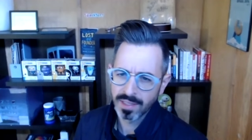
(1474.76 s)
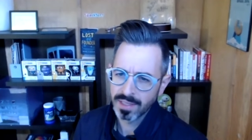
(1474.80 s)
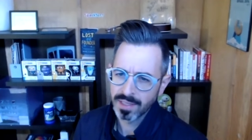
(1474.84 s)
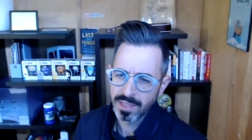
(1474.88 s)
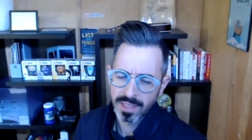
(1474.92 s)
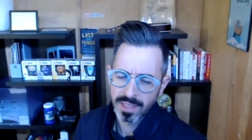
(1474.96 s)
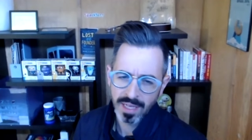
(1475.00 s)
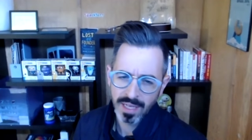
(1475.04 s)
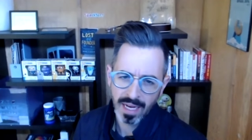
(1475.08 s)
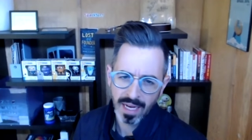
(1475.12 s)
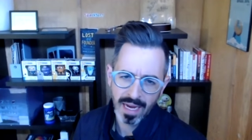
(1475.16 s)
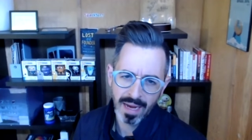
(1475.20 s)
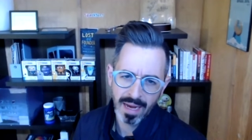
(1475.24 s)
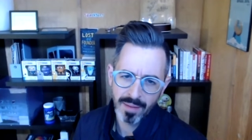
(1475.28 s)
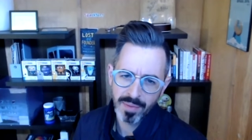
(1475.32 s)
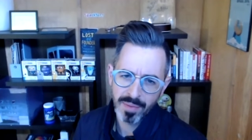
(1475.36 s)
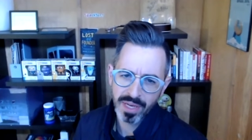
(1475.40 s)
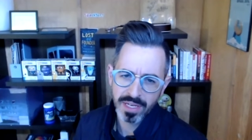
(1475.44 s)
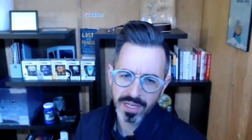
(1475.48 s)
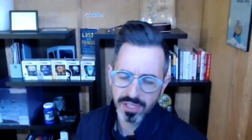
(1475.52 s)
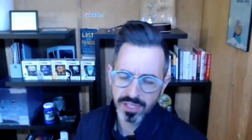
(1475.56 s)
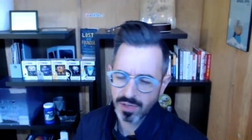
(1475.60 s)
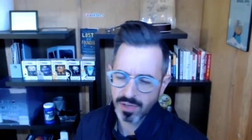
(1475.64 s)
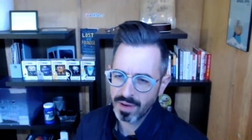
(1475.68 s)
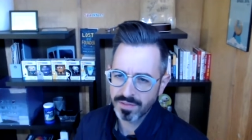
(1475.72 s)
uh,
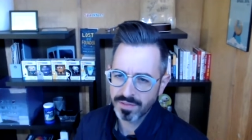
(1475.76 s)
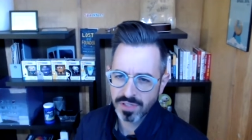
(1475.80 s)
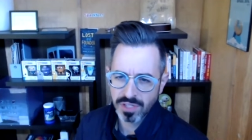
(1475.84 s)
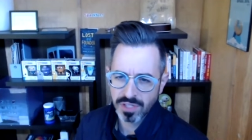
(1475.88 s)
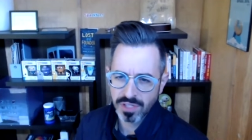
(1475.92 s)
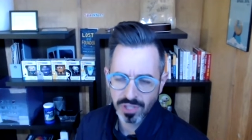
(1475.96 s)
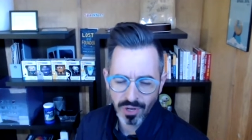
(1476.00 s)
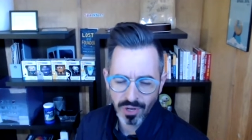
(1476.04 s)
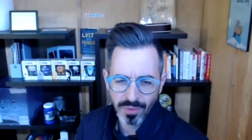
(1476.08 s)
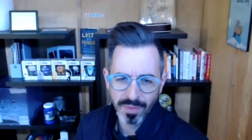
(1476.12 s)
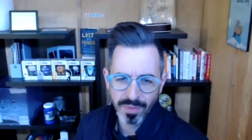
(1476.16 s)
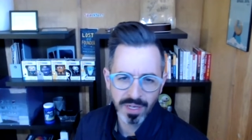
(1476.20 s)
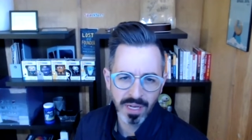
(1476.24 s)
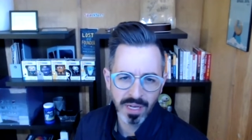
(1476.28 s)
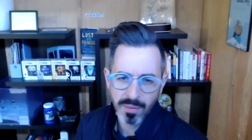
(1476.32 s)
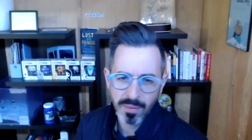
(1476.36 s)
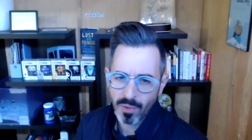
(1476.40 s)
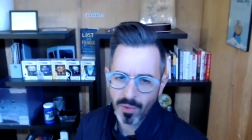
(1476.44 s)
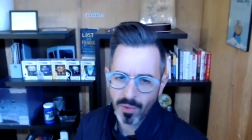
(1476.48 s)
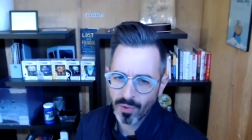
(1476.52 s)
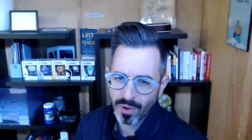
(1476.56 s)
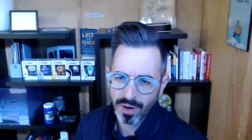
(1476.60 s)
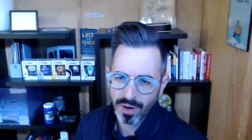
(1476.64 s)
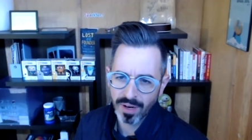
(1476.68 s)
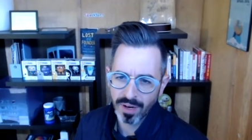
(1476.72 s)
because you have so many
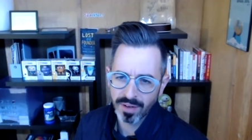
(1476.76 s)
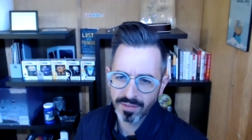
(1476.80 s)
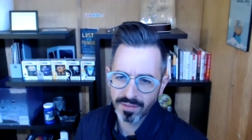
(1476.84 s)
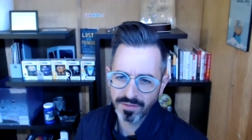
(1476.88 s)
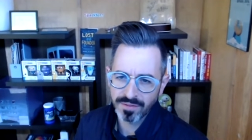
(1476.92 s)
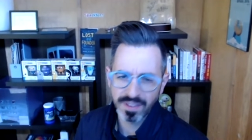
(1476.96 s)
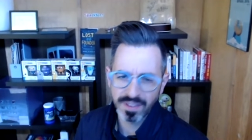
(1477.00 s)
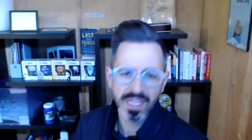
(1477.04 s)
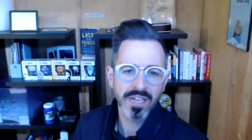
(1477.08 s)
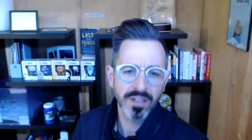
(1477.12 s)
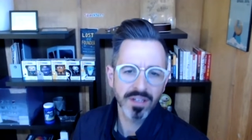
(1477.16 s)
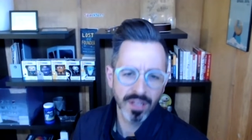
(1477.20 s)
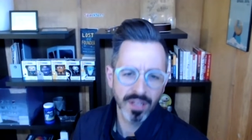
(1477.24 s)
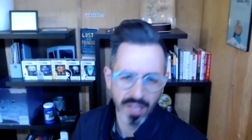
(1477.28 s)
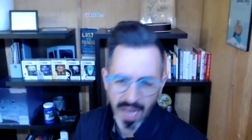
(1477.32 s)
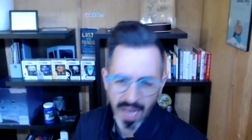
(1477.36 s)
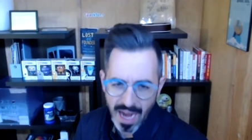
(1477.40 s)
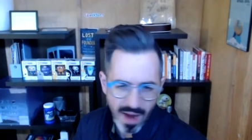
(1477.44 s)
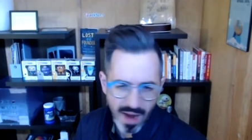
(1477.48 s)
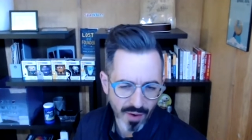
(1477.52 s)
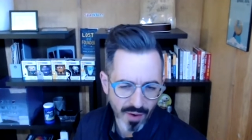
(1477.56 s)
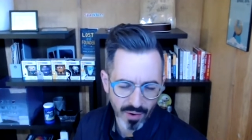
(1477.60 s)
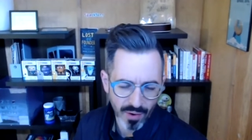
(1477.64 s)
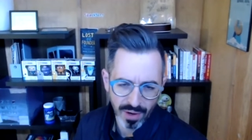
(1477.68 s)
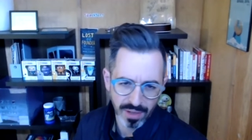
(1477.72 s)
more vehicle
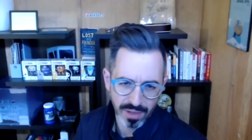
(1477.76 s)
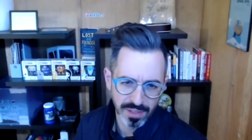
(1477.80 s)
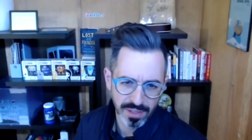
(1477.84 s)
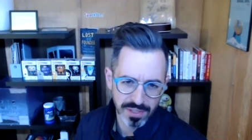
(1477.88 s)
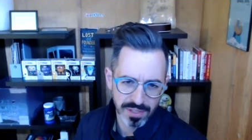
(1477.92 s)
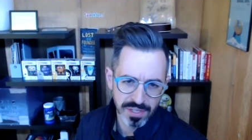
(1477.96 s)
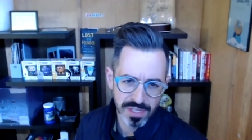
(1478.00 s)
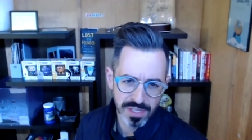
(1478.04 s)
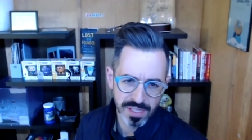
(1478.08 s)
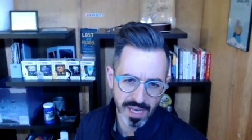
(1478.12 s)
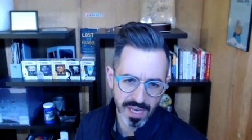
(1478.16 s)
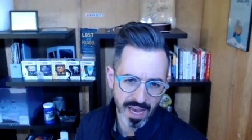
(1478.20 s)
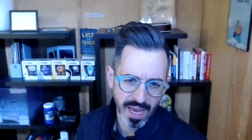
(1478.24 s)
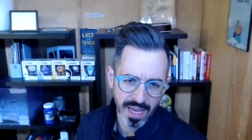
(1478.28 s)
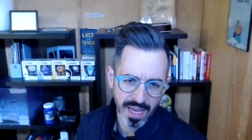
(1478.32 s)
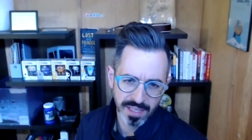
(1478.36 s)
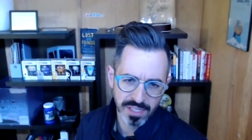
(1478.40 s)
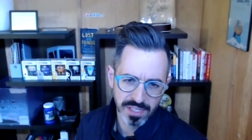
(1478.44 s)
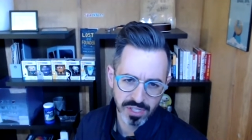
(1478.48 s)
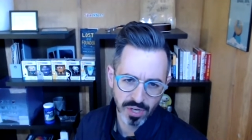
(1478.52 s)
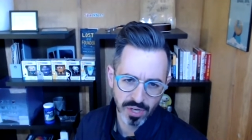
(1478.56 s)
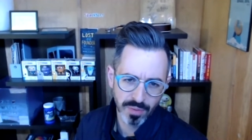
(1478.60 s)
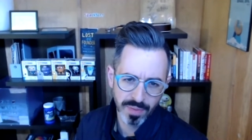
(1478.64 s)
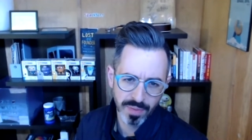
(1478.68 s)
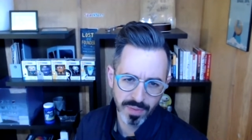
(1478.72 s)
hours and
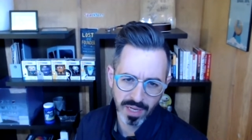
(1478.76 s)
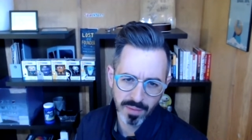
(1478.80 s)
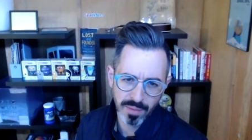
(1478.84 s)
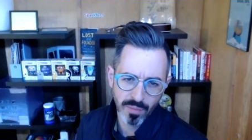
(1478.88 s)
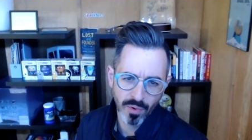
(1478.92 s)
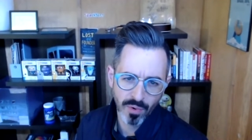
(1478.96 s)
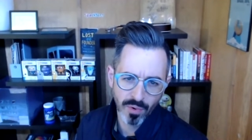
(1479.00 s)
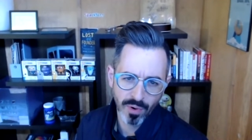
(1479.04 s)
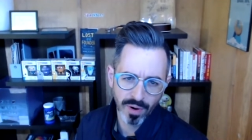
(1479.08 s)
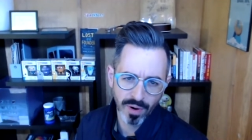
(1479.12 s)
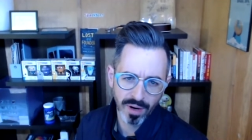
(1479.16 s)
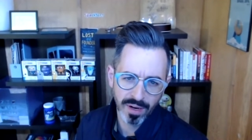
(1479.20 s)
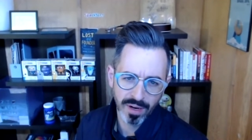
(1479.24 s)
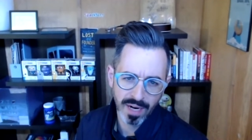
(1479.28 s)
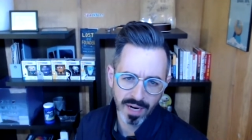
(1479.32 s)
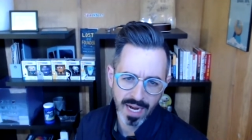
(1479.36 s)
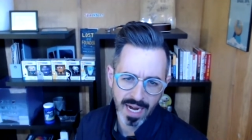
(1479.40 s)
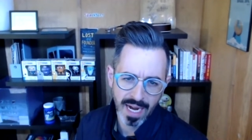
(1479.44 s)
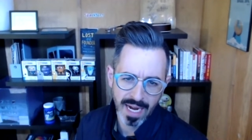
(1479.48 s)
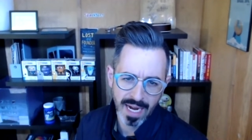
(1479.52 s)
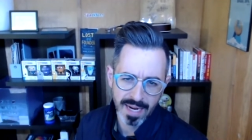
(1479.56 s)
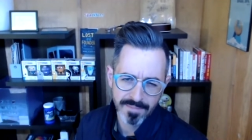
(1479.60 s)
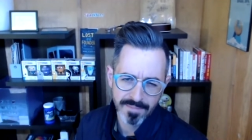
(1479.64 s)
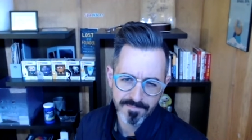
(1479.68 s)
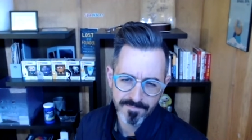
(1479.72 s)
so many more
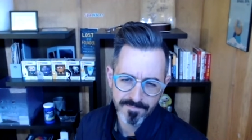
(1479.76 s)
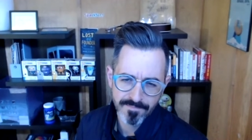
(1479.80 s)
um,